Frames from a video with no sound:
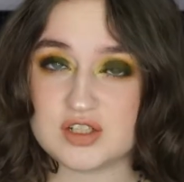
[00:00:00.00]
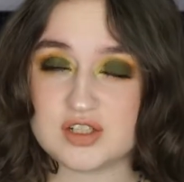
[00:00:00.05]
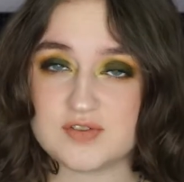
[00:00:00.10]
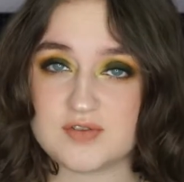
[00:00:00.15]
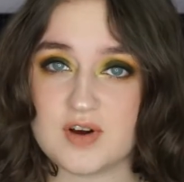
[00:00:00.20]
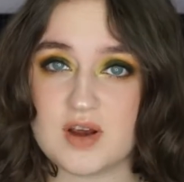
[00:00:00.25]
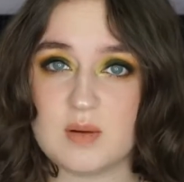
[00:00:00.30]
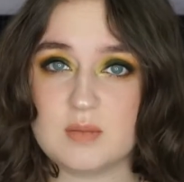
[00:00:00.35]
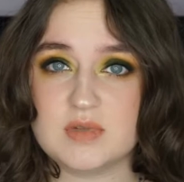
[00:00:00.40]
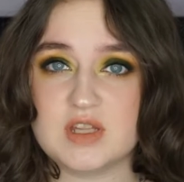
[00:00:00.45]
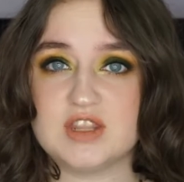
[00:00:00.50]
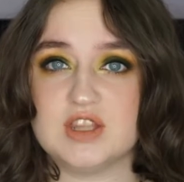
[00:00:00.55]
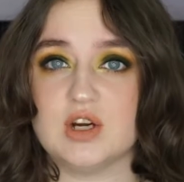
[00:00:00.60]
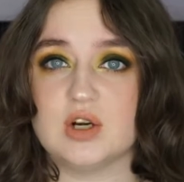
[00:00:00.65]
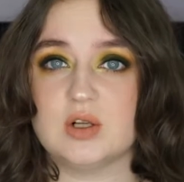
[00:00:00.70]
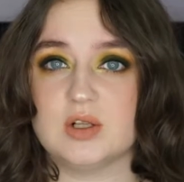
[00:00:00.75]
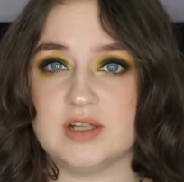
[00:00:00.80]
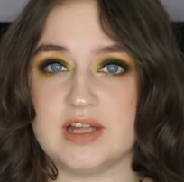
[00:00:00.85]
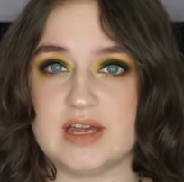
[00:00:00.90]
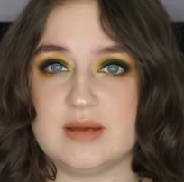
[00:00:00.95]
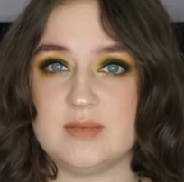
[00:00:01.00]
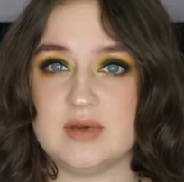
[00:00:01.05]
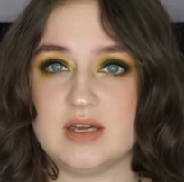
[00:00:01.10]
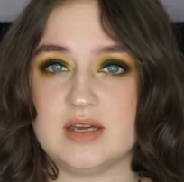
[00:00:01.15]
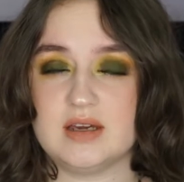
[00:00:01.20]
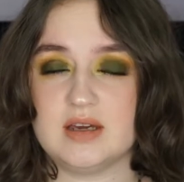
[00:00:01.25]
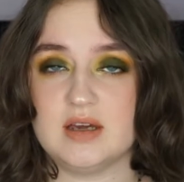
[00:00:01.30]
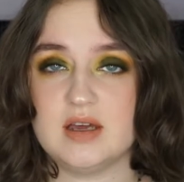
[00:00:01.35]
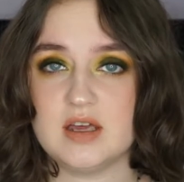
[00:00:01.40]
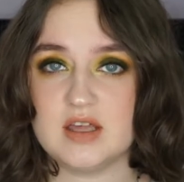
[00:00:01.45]
from that they're
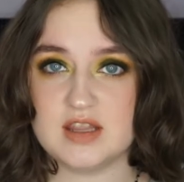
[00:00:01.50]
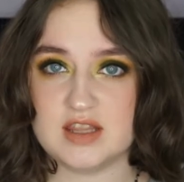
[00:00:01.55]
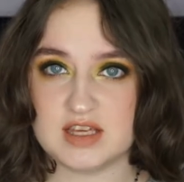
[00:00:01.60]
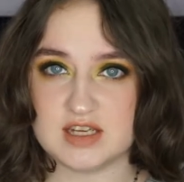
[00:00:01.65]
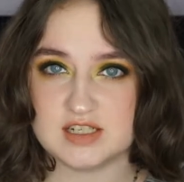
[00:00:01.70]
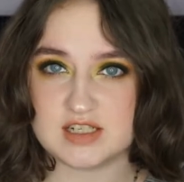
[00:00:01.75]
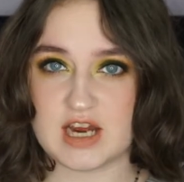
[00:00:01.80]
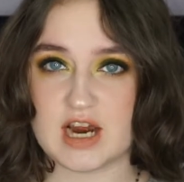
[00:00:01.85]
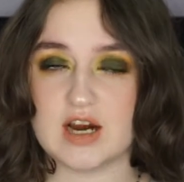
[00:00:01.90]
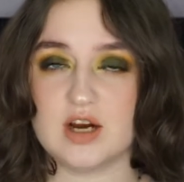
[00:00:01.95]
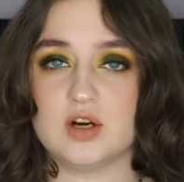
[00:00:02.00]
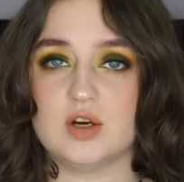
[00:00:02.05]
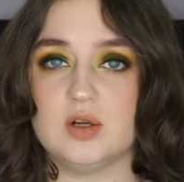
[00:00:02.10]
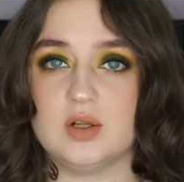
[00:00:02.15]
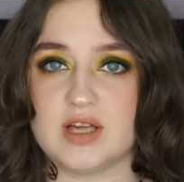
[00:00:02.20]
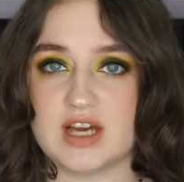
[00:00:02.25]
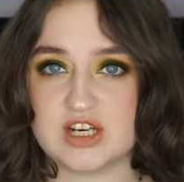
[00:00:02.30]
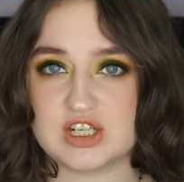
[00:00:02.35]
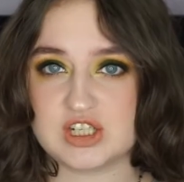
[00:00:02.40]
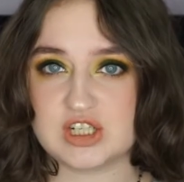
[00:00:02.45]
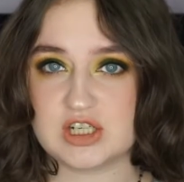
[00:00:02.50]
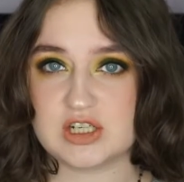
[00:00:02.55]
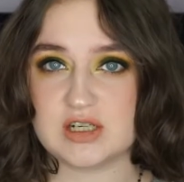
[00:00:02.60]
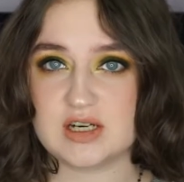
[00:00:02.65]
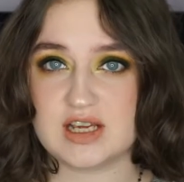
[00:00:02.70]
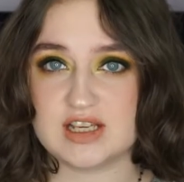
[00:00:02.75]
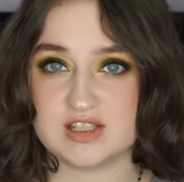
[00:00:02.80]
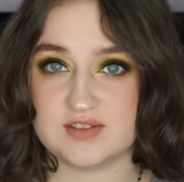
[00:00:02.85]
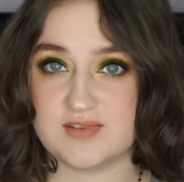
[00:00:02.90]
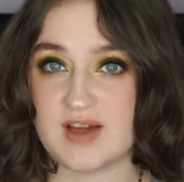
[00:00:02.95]
claiming the entire collection
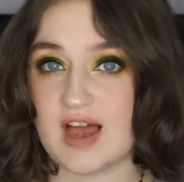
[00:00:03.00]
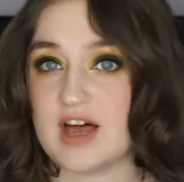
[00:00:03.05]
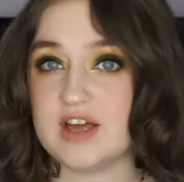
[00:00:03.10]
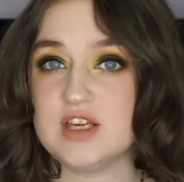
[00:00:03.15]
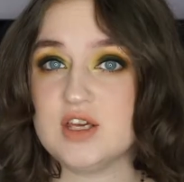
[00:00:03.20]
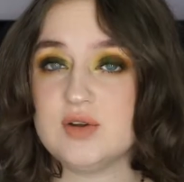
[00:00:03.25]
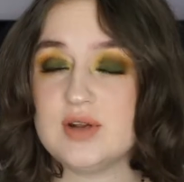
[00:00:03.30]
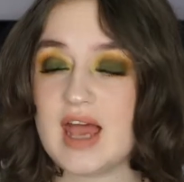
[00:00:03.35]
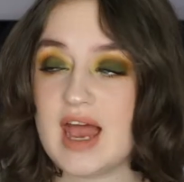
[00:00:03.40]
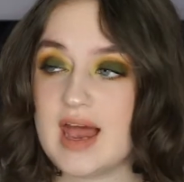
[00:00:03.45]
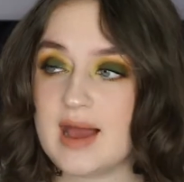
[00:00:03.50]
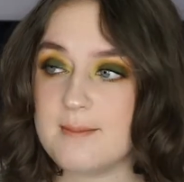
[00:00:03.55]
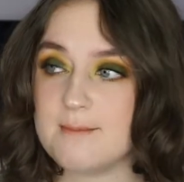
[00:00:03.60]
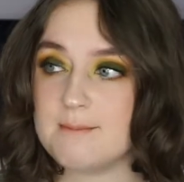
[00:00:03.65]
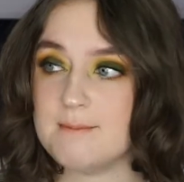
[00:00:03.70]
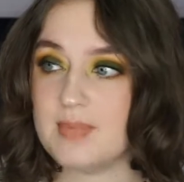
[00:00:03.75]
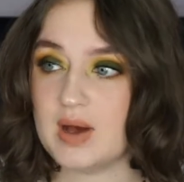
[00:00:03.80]
is valued at.